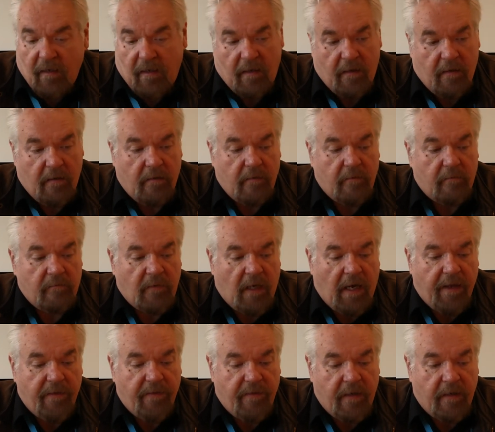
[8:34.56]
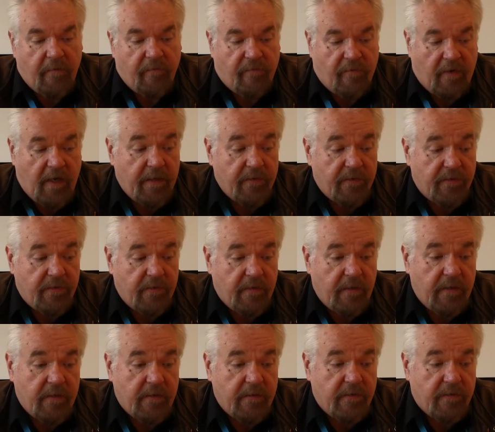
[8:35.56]
I think France
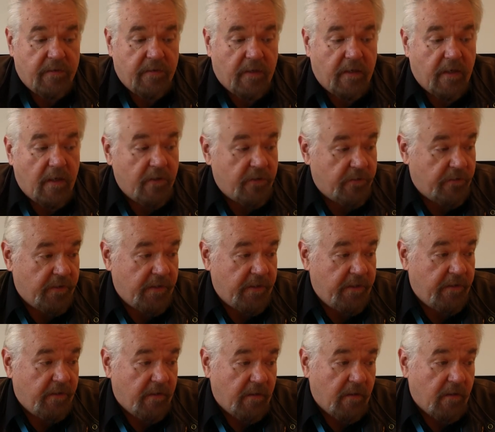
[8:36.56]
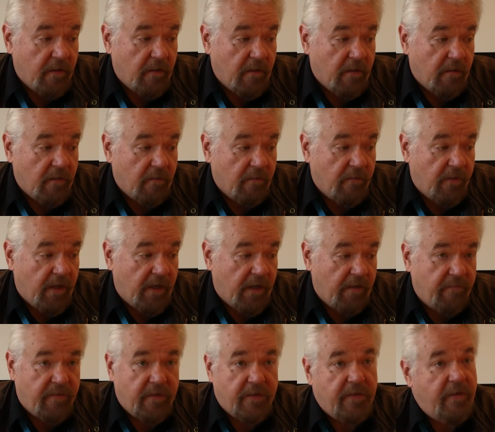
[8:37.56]
is a country that I
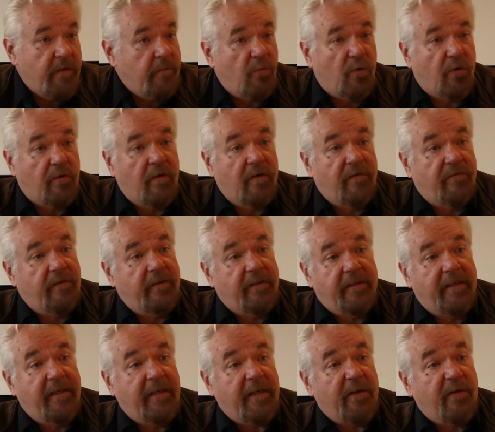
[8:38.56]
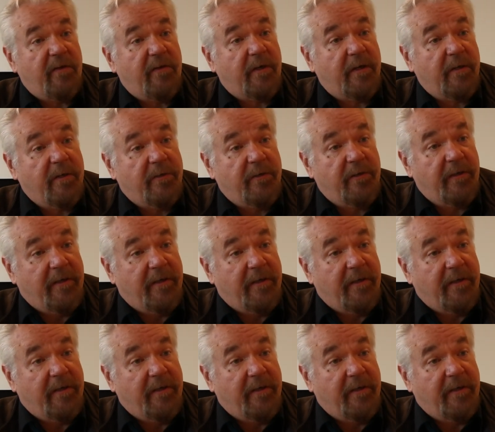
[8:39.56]
visited more often than any other country.